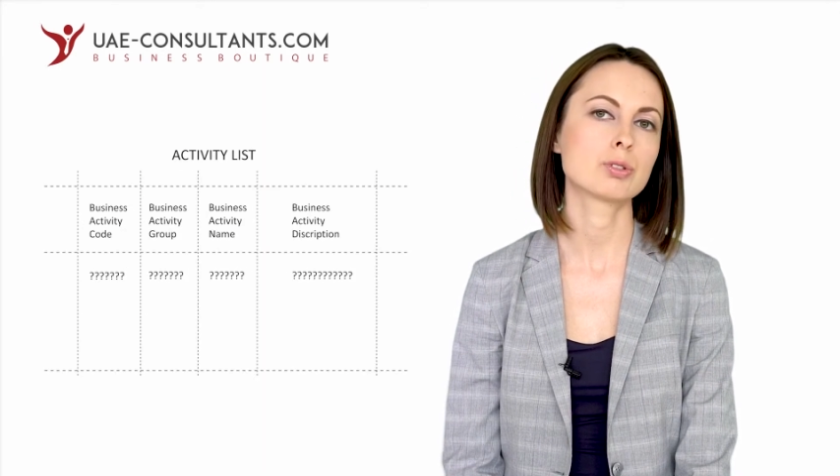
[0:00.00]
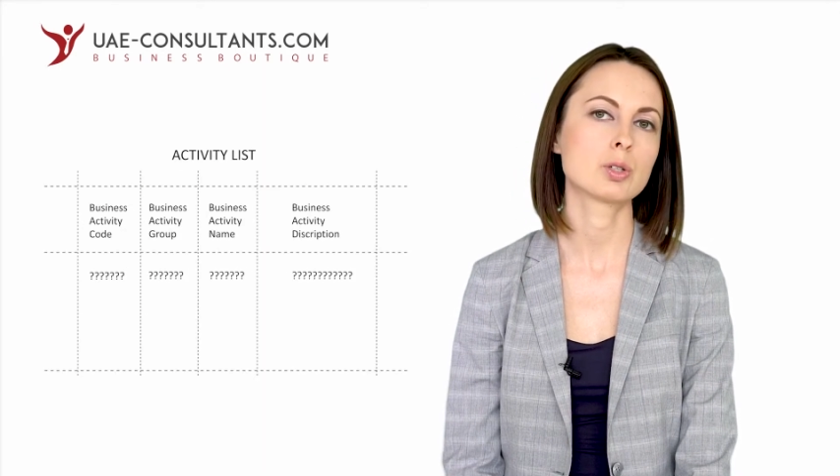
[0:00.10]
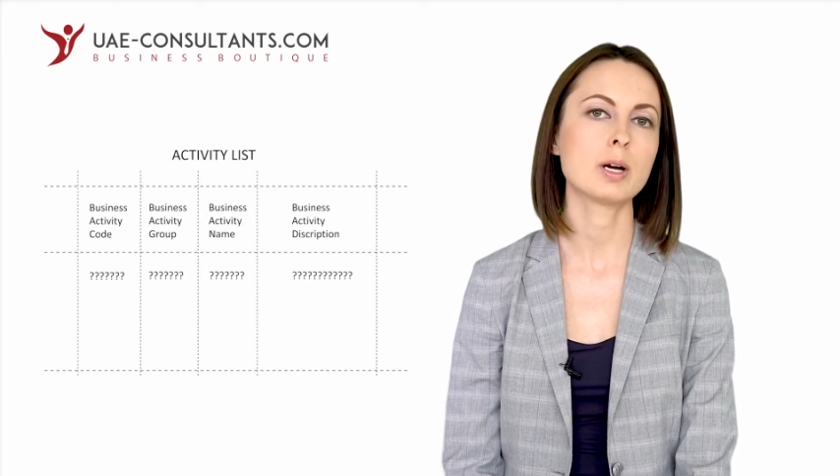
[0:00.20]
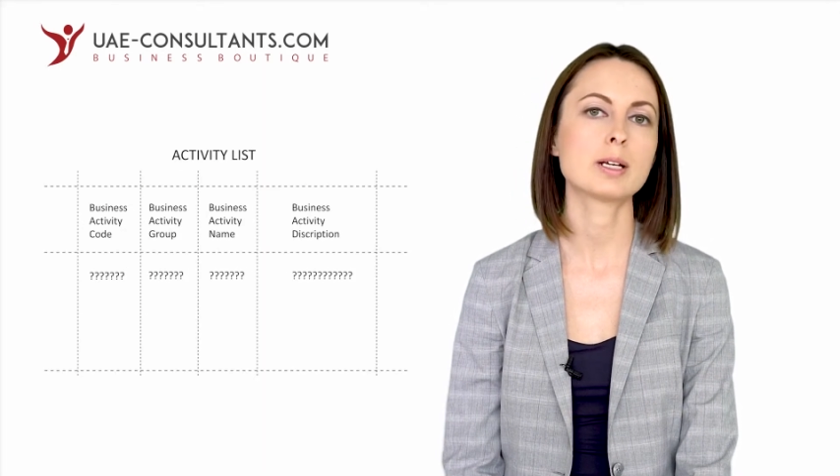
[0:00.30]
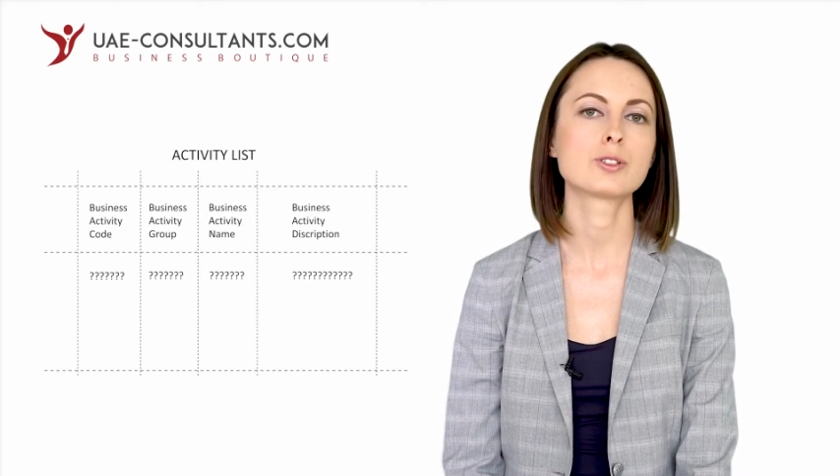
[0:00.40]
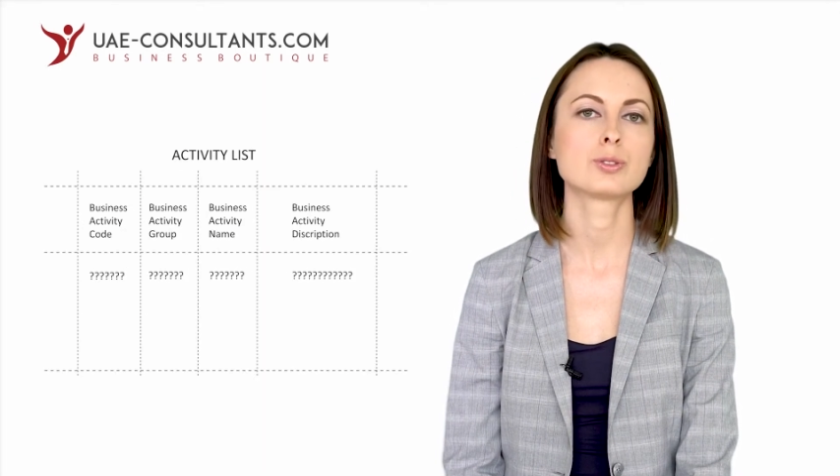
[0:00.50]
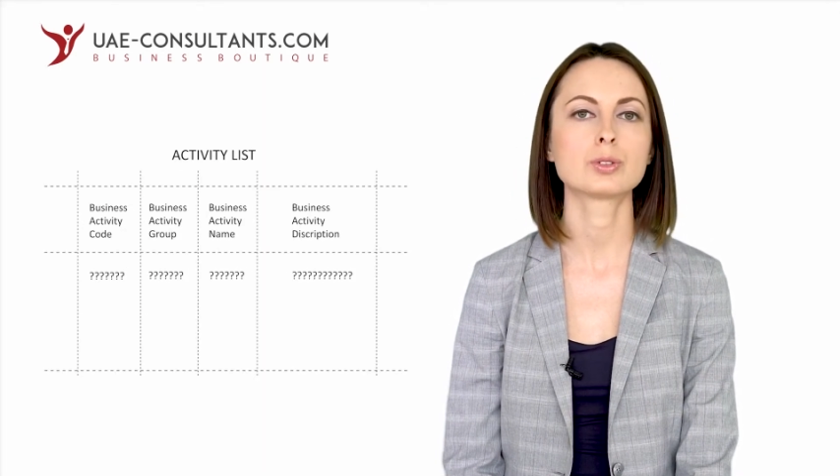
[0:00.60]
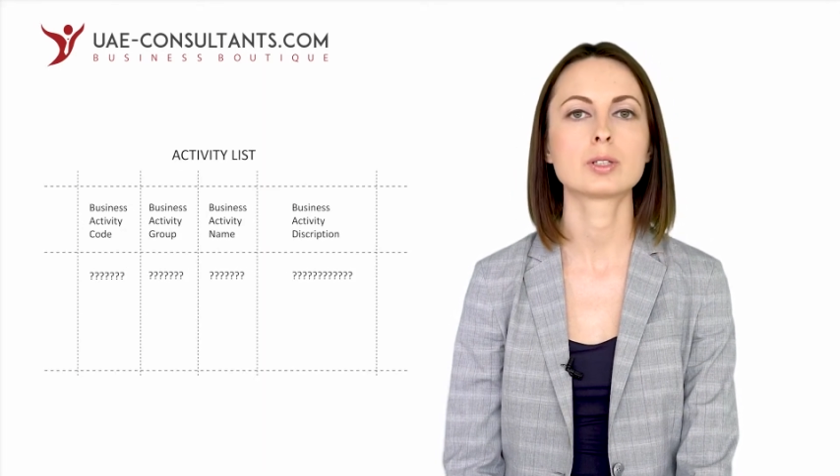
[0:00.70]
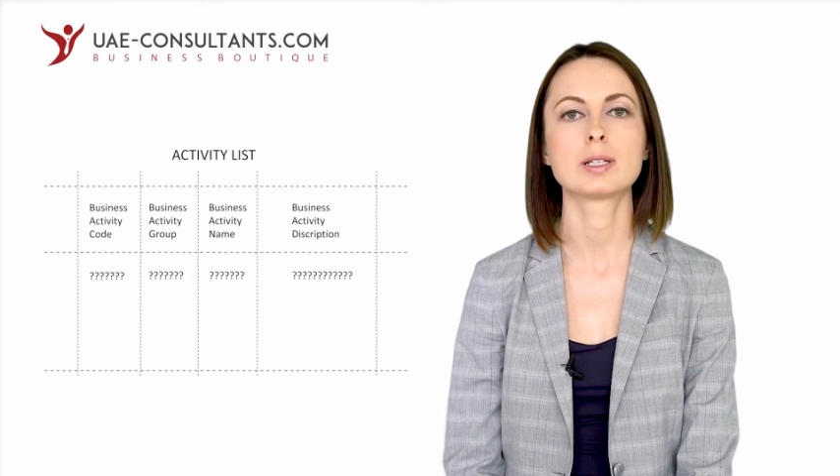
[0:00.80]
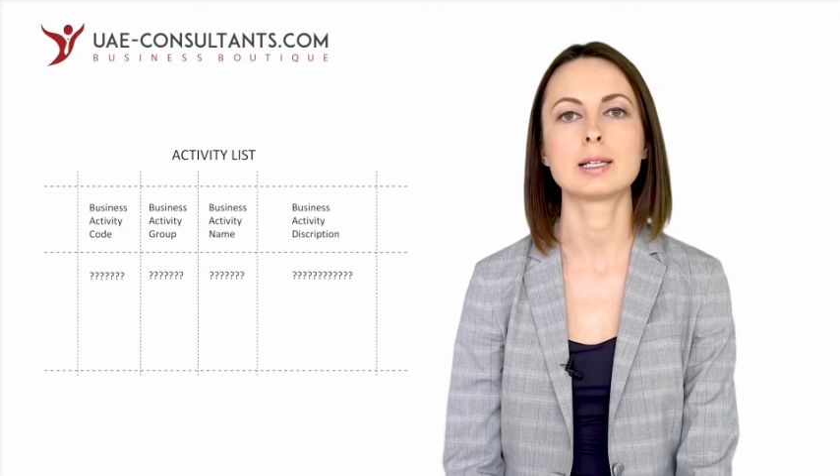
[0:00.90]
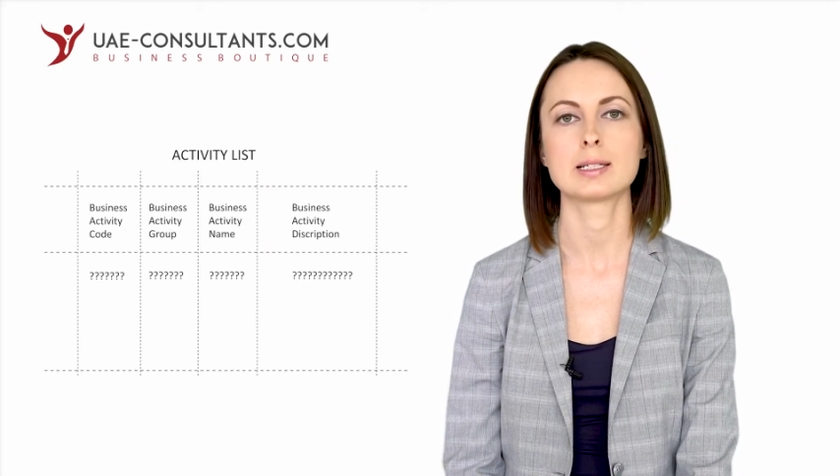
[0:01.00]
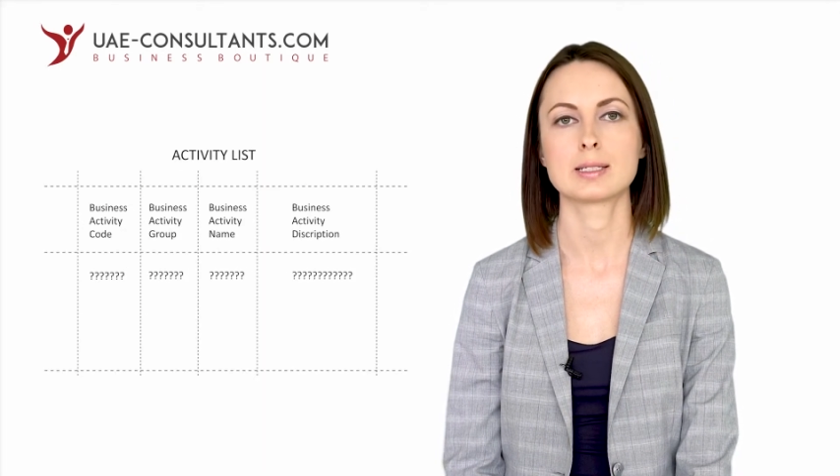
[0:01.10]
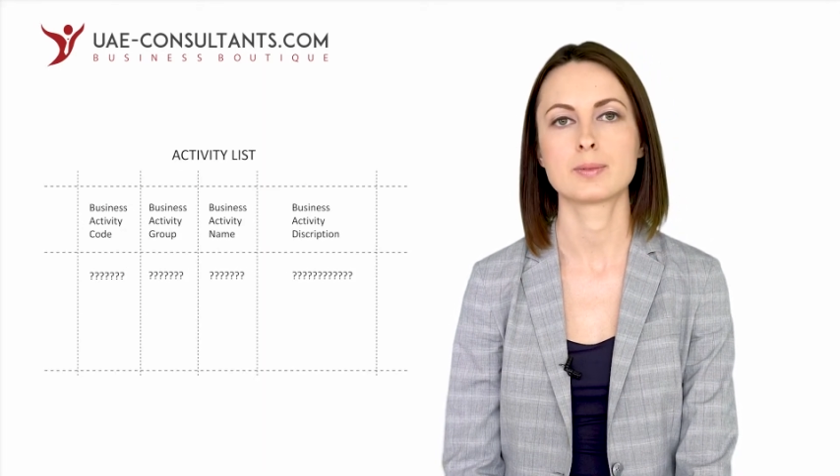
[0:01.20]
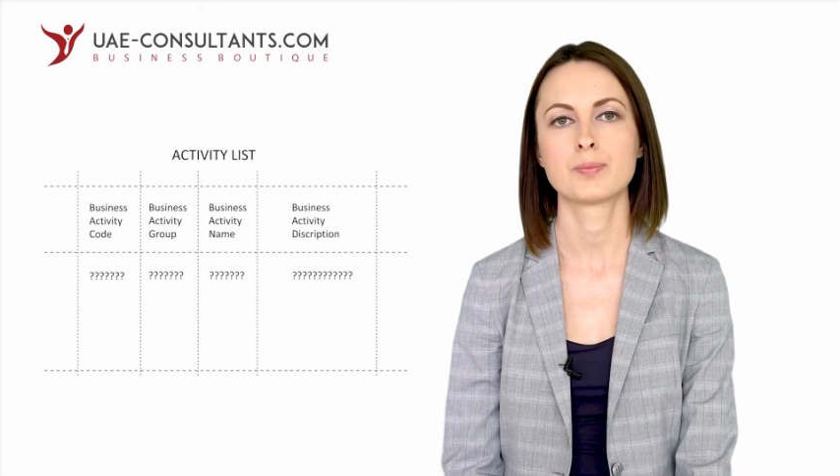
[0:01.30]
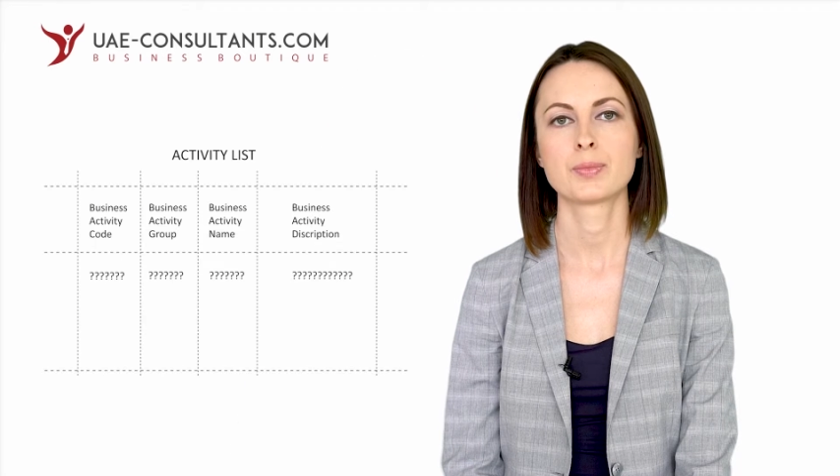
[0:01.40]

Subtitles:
require is not in the list.